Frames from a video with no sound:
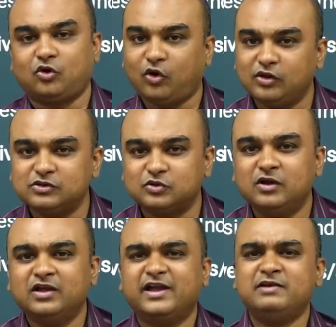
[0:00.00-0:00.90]
although
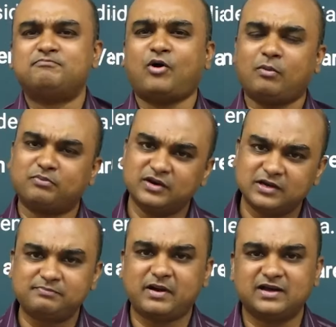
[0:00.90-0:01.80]
in
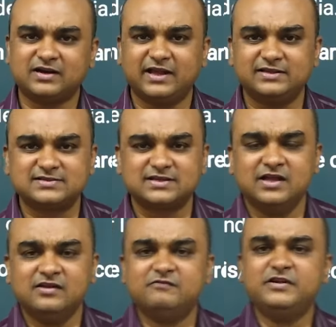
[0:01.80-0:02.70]
popular parlance
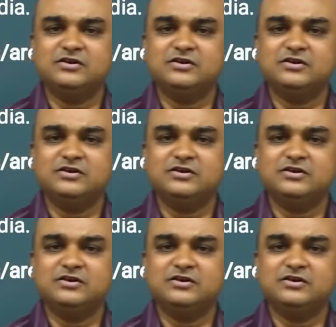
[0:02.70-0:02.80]
we